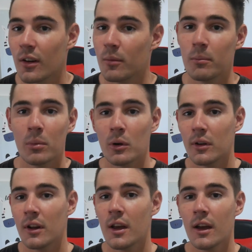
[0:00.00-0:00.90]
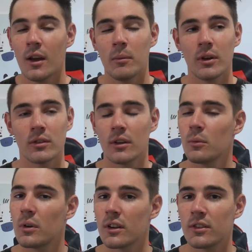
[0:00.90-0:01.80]
I put it because I
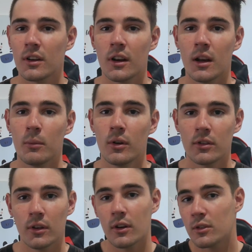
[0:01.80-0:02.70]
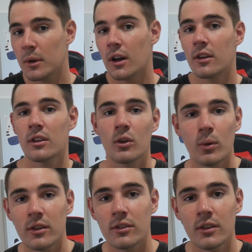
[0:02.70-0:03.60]
didn't want to see it anymore. So you guys have been asking
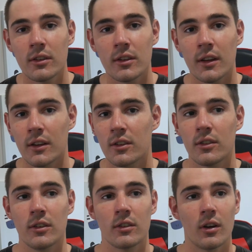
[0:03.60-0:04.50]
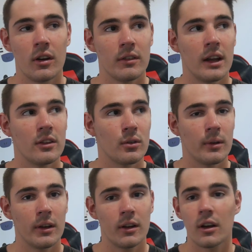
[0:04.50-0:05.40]
questions, and this is just kind of
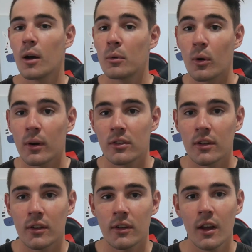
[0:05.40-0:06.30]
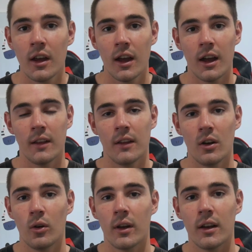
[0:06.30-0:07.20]
answering a couple of questions, and then
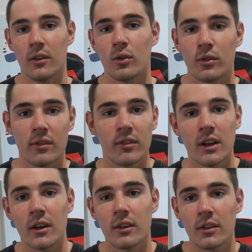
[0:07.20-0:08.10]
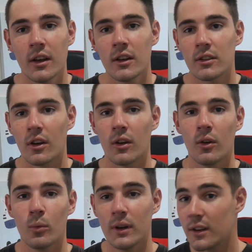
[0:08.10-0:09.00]
I'll get into some videos.
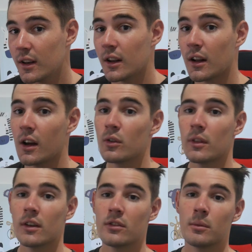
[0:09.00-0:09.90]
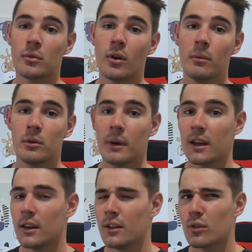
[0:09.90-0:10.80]
So we did hit 100,000 subscribers
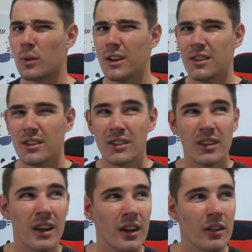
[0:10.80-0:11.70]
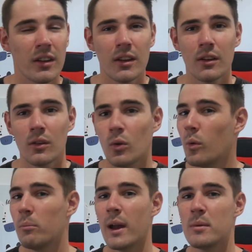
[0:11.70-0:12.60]
back in 2016, I think,
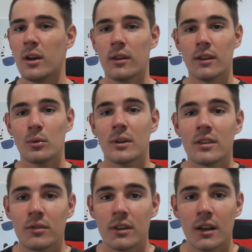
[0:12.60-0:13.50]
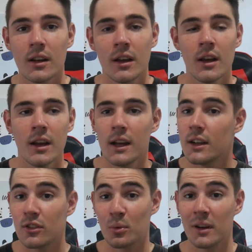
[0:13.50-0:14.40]
or maybe early 2017.
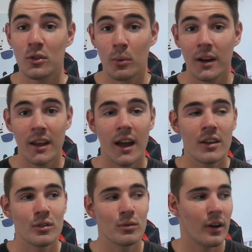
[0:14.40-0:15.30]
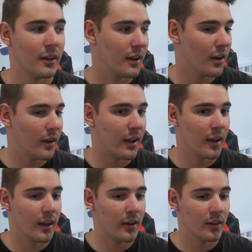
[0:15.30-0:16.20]
It's 2020 as of right now,
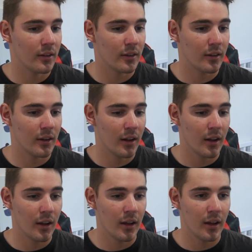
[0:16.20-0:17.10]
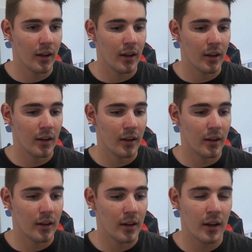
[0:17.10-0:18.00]
and
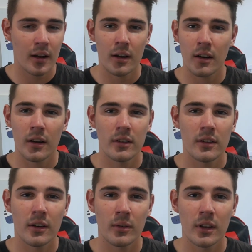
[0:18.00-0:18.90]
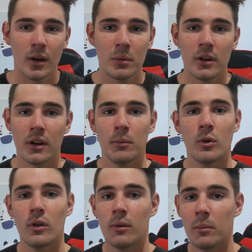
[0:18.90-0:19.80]
yeah, I don't really upload
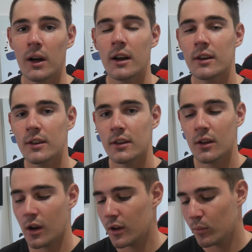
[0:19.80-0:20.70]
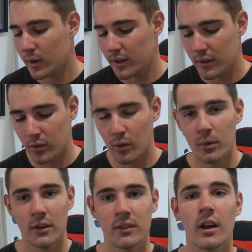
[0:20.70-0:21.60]
anymore, but I really do
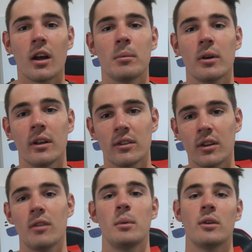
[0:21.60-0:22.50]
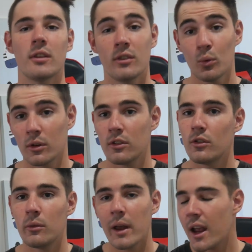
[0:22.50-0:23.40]
want to start uploading stuff because I still watch
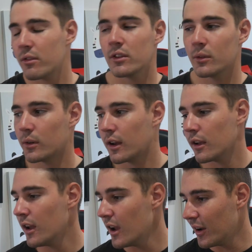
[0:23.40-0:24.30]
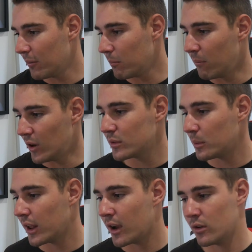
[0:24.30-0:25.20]
YouTube every single day,
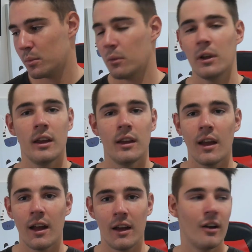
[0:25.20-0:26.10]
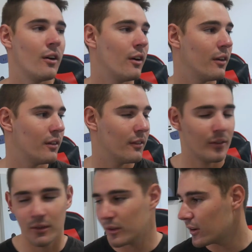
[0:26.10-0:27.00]
multiple hours, probably,
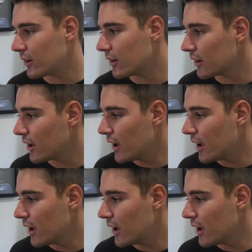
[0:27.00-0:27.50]
I